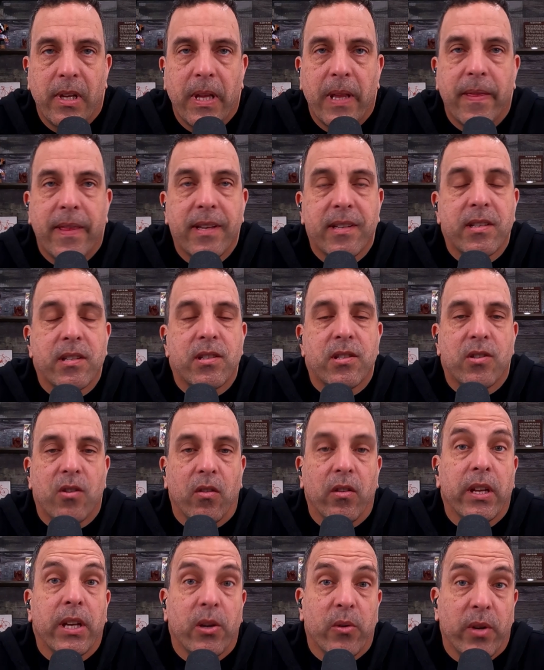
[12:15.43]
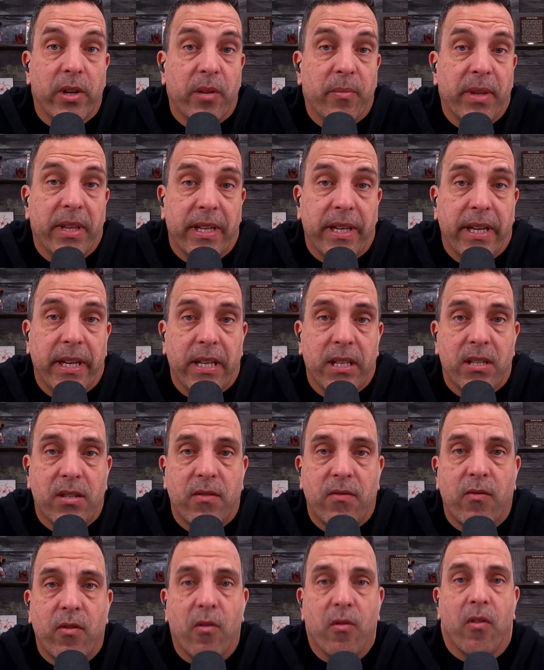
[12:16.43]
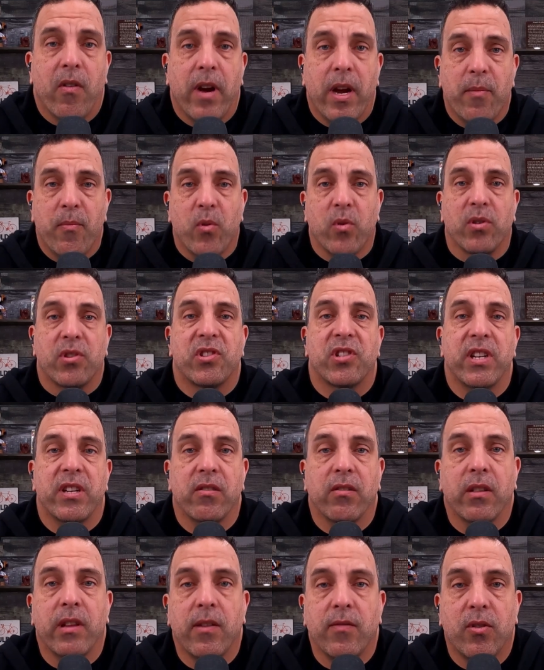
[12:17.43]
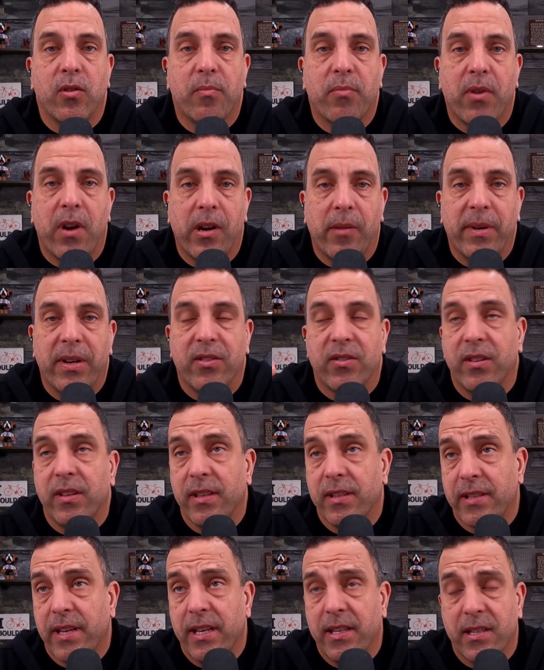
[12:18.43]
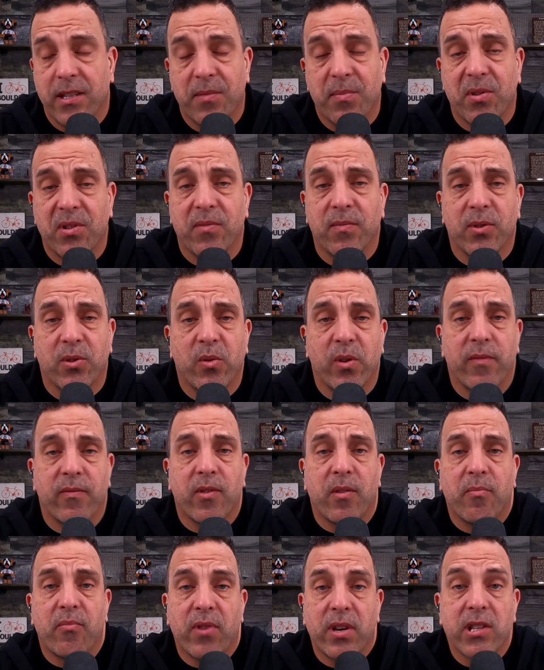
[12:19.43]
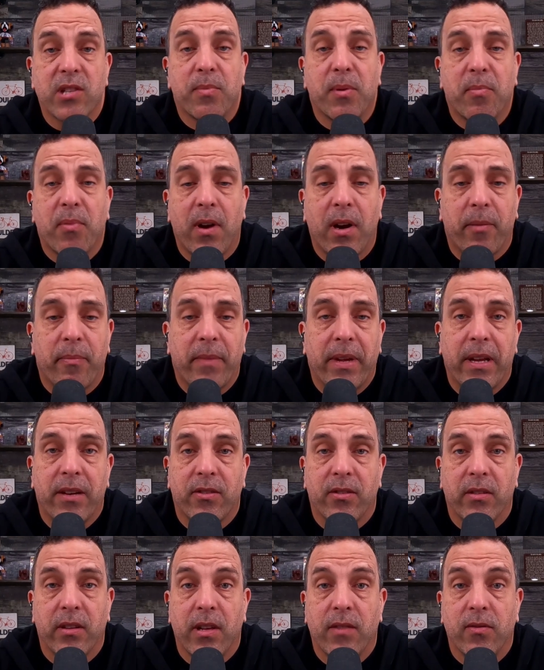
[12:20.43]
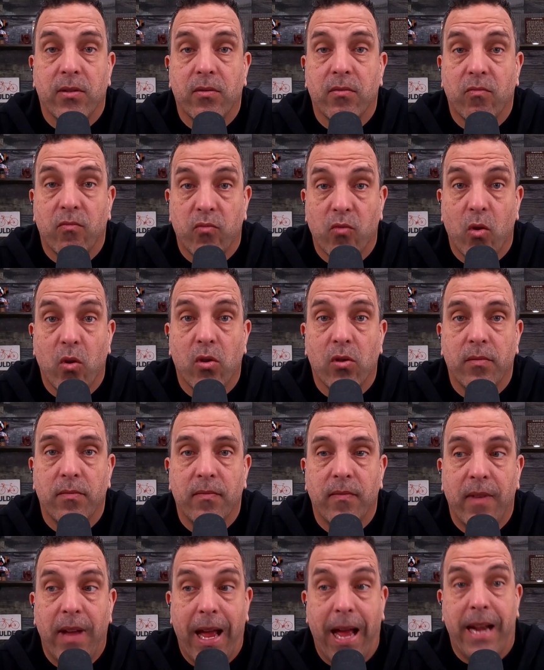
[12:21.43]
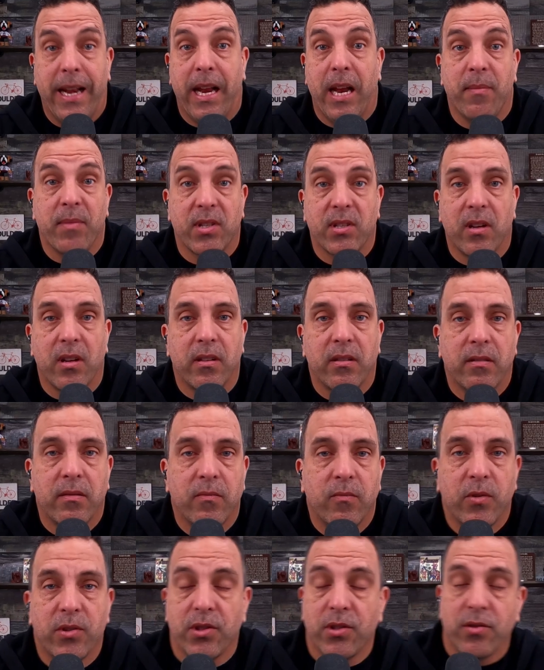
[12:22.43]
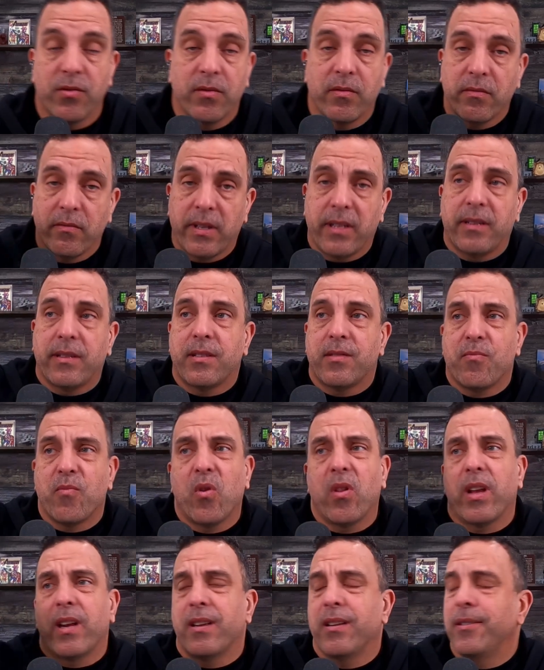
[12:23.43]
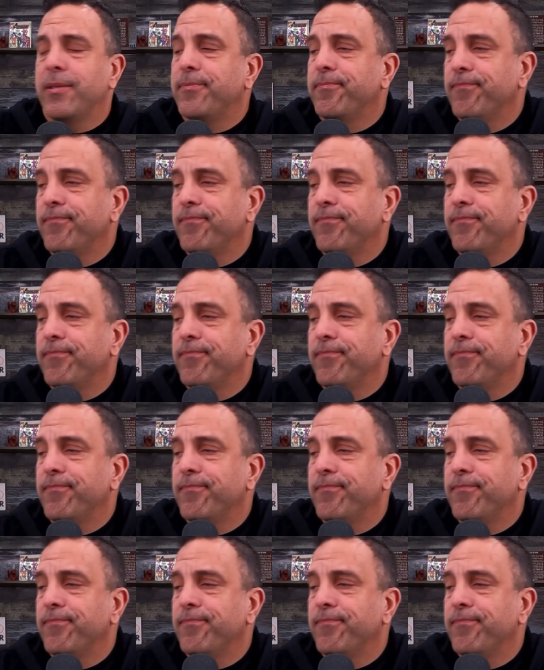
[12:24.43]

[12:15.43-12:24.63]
This is certainly going to be the case for a more senior level product manager. In this case, this person was going for a principal product manager level role at Amazon, which is it's more like a